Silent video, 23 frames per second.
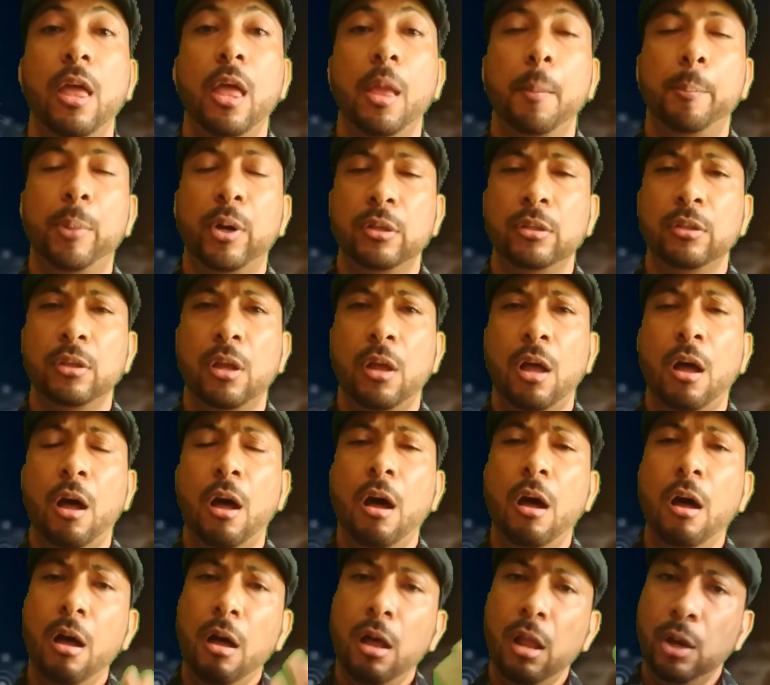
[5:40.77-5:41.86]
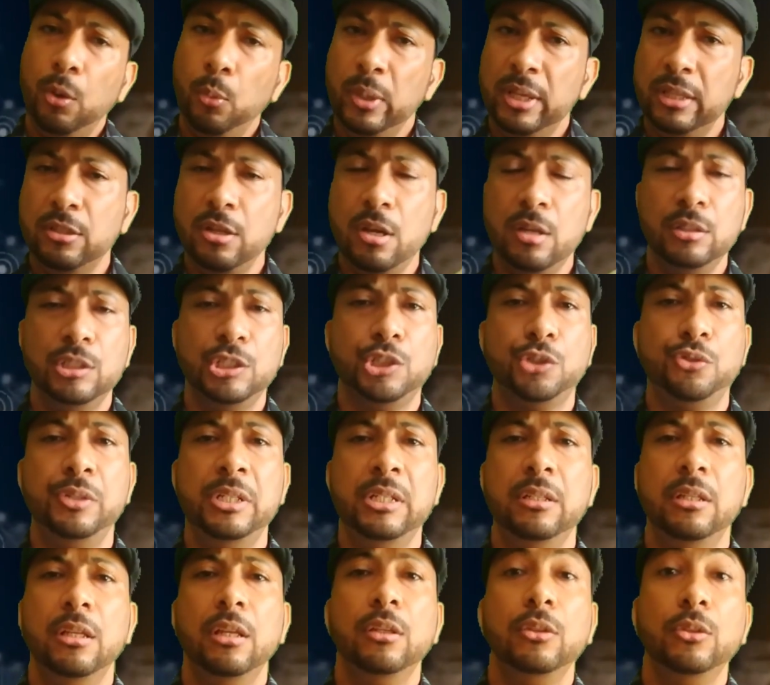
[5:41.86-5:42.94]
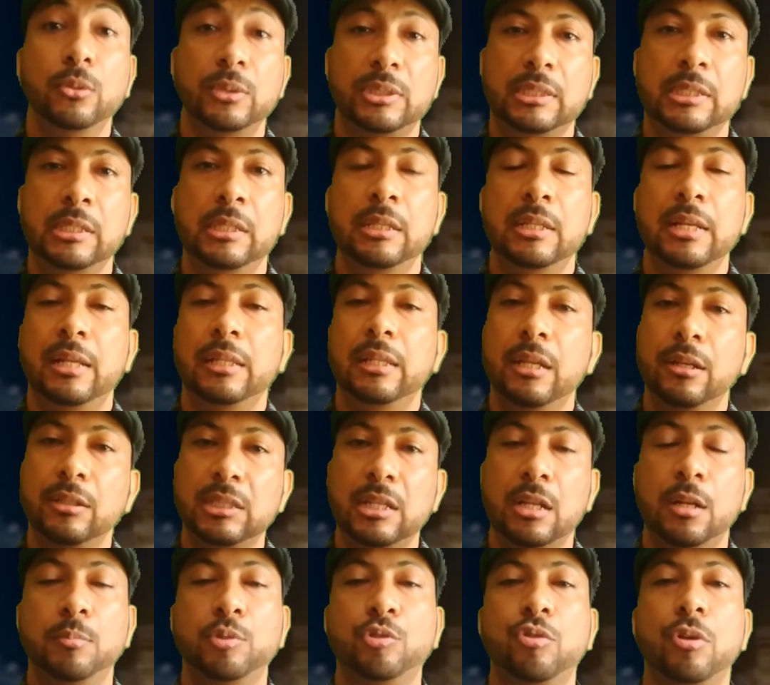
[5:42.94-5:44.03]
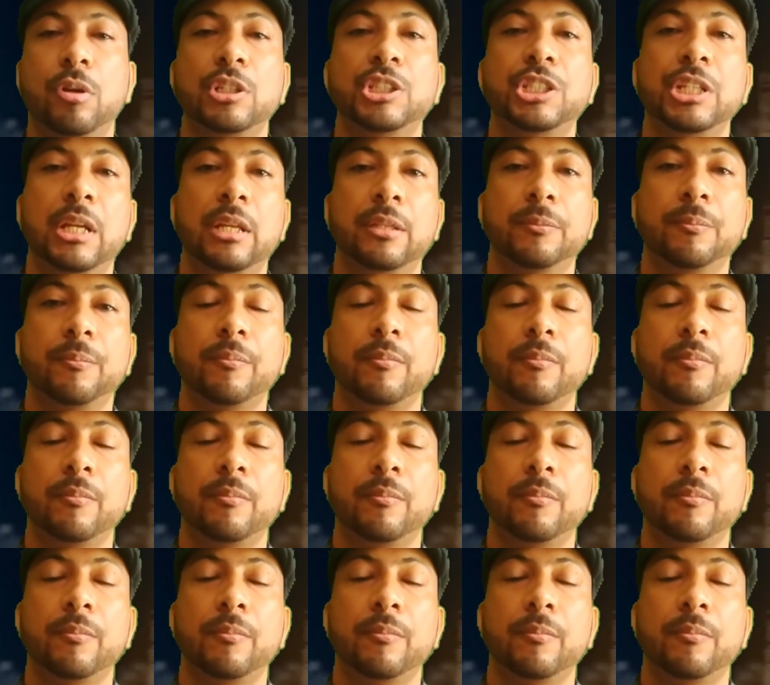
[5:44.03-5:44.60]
but all the way down the street you see that there's an obstruction.